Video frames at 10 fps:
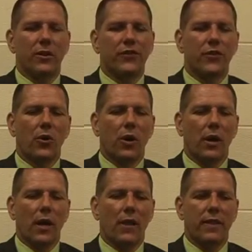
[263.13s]
And so
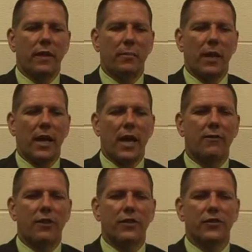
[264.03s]
I think by
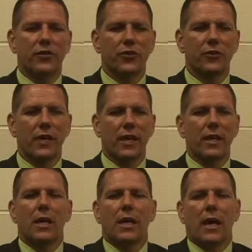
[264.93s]
having the
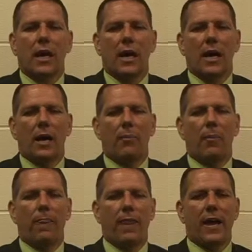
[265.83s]
survey,
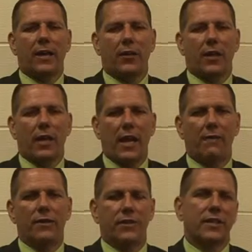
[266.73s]
that
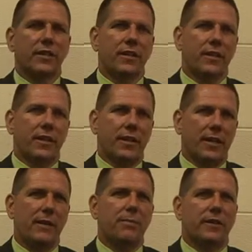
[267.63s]
gave us an
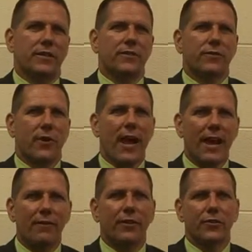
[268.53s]
impetus for
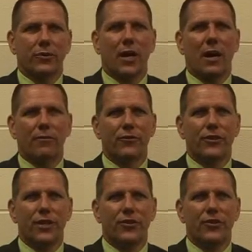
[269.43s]
having those
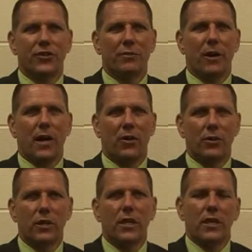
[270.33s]
conversations
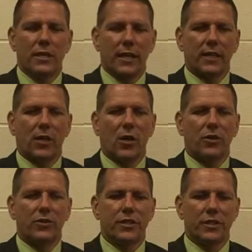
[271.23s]
about
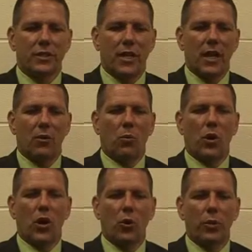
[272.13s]
technology and
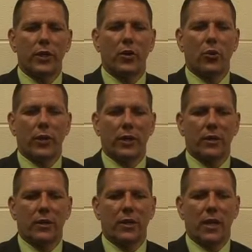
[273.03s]
where are we going
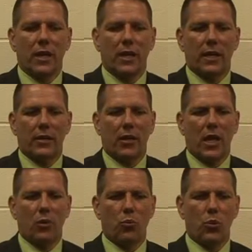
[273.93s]

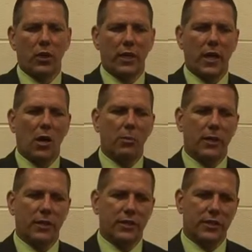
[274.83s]
and really
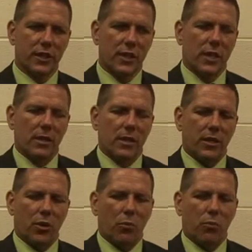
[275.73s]
helping us
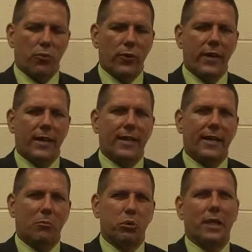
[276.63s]
bring
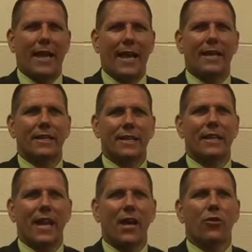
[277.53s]
a plan
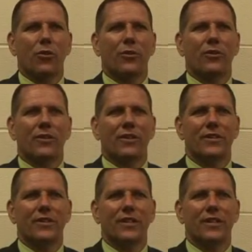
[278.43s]
together that
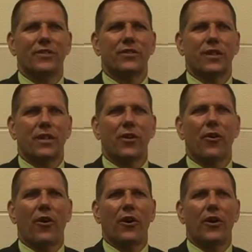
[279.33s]
says here
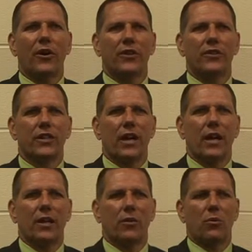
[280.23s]
are areas
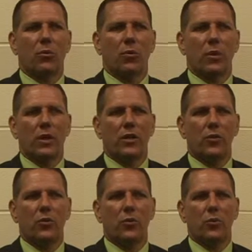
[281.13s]
that we
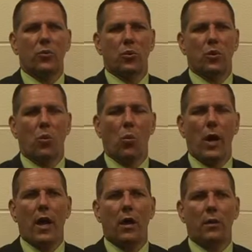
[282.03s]
do
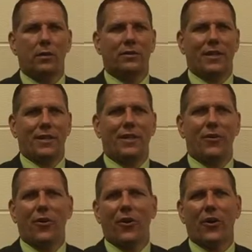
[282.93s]
well and
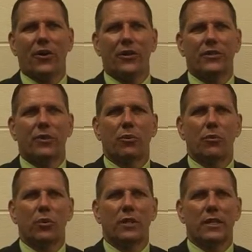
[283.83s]
here are areas that we
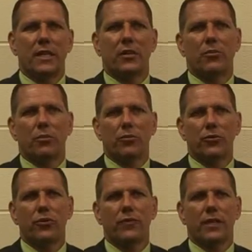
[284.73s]
really need to
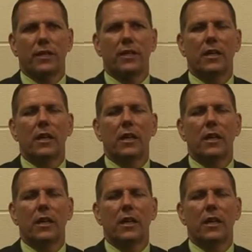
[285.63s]
improve in.